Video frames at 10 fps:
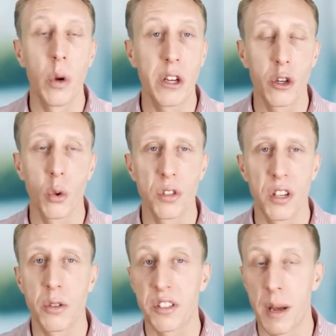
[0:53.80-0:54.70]
We could
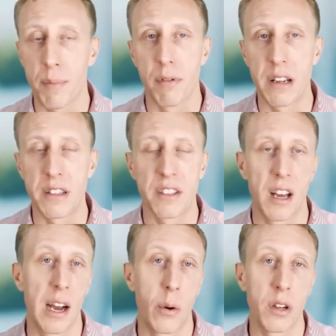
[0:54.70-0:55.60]
also separate
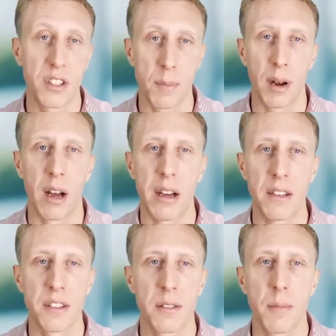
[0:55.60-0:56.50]
our
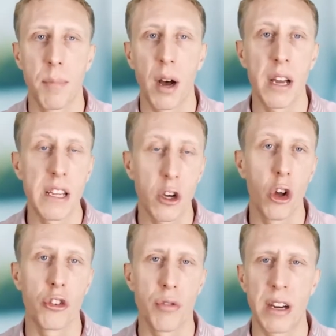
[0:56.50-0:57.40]
suppliers by
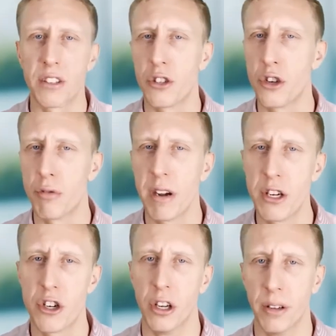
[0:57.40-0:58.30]
contract
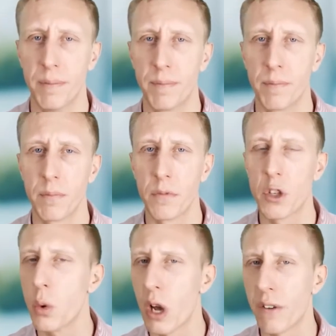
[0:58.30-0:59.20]
duration.
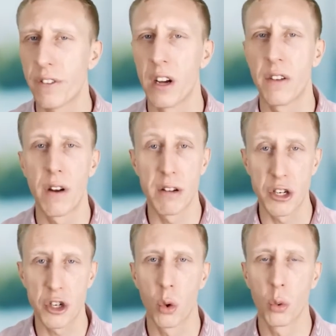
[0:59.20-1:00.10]
Do we offer very
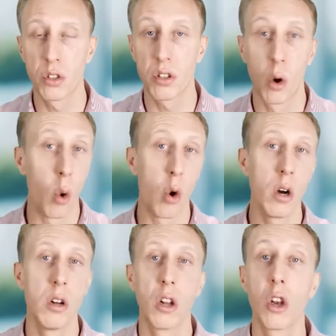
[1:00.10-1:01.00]
short
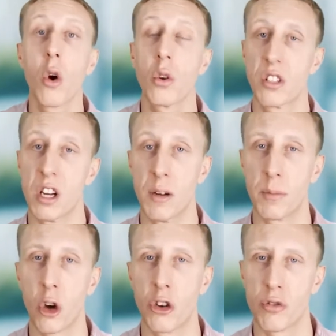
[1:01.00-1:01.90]
or long
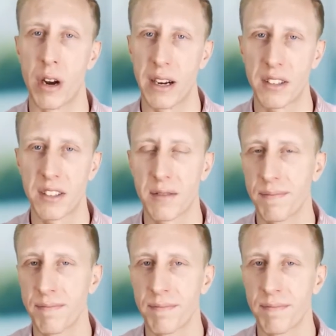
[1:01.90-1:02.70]
term contracts?